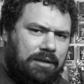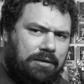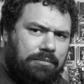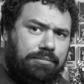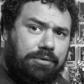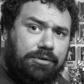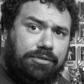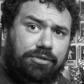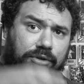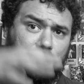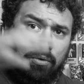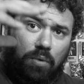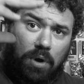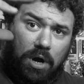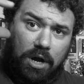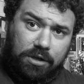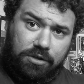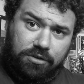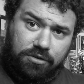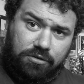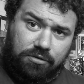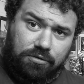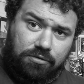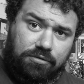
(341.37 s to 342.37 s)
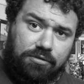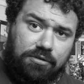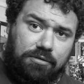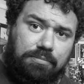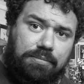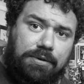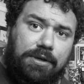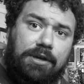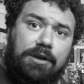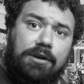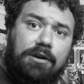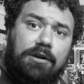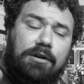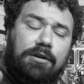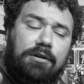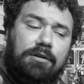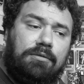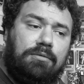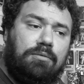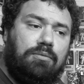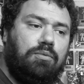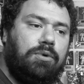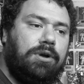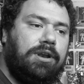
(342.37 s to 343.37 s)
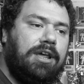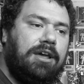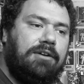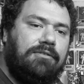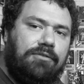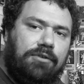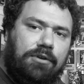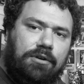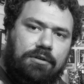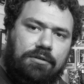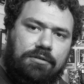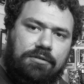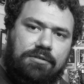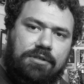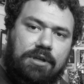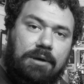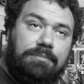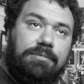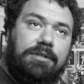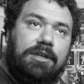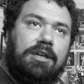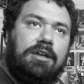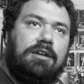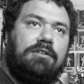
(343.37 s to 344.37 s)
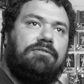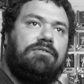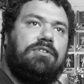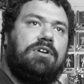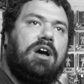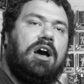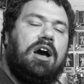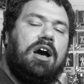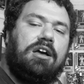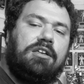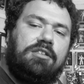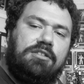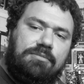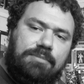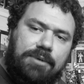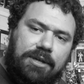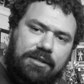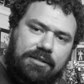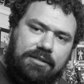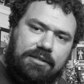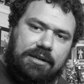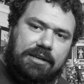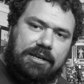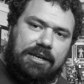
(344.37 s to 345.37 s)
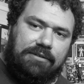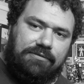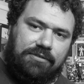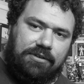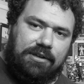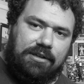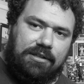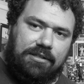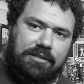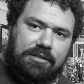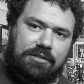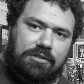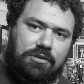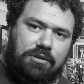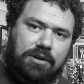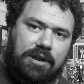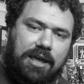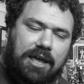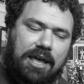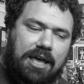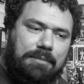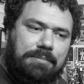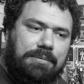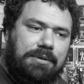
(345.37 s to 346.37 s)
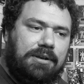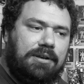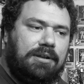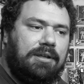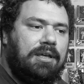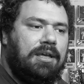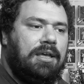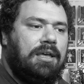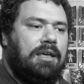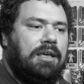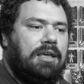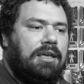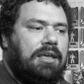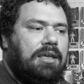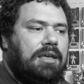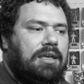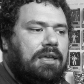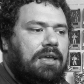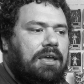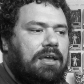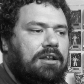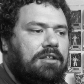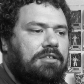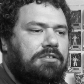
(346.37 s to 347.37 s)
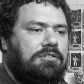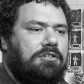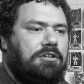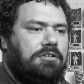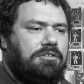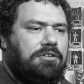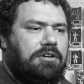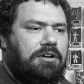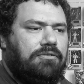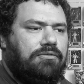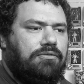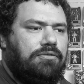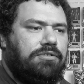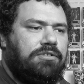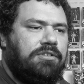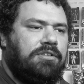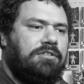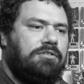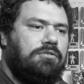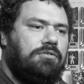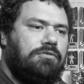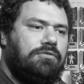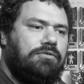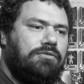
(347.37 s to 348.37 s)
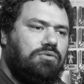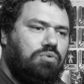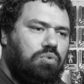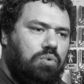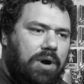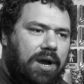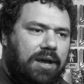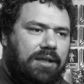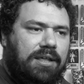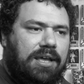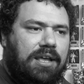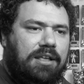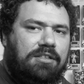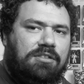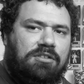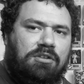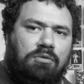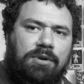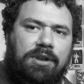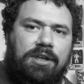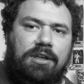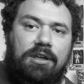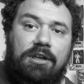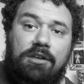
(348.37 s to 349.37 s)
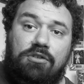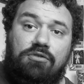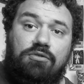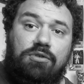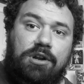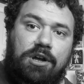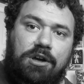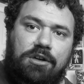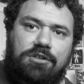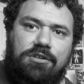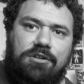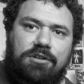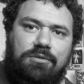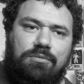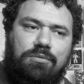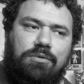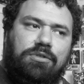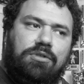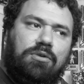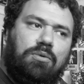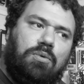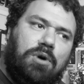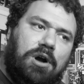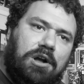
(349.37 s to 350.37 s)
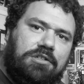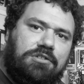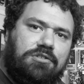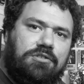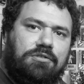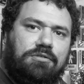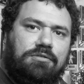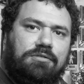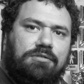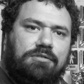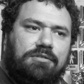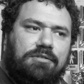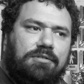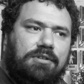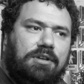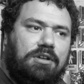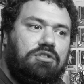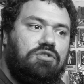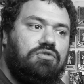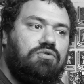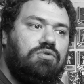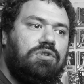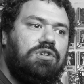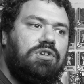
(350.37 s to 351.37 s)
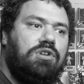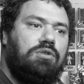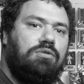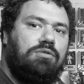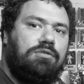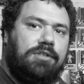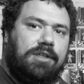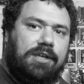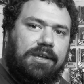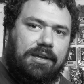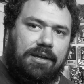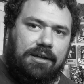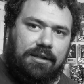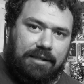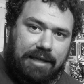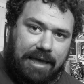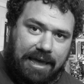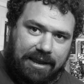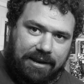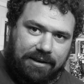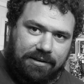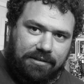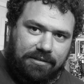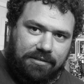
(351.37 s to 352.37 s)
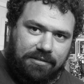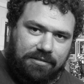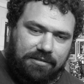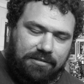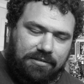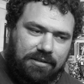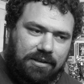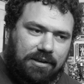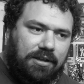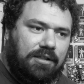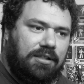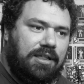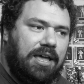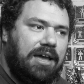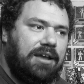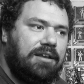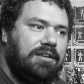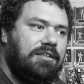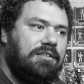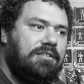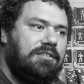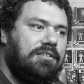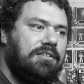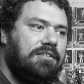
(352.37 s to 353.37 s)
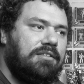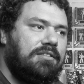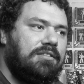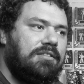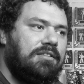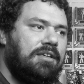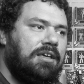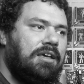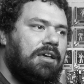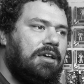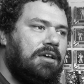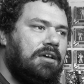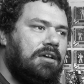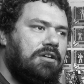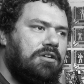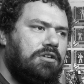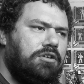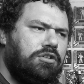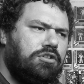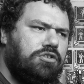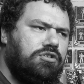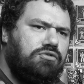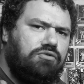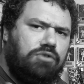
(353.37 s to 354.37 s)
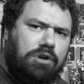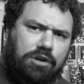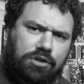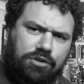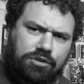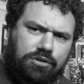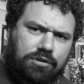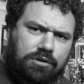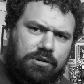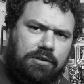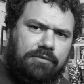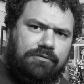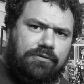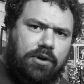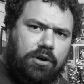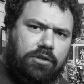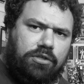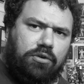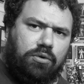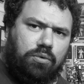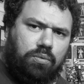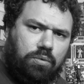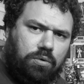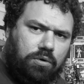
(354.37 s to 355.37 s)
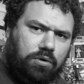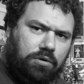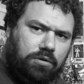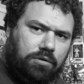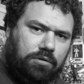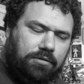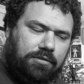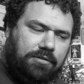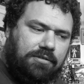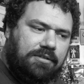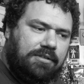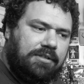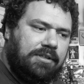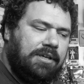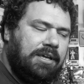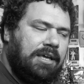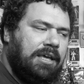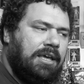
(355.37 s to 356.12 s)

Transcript: But the Watchers appear whenever something of cosmic significance is going to happen. And it starts off with this sort of Twilight Zone-y introduction where the Watcher's introducing Galactus and Galactus's destruction of other worlds.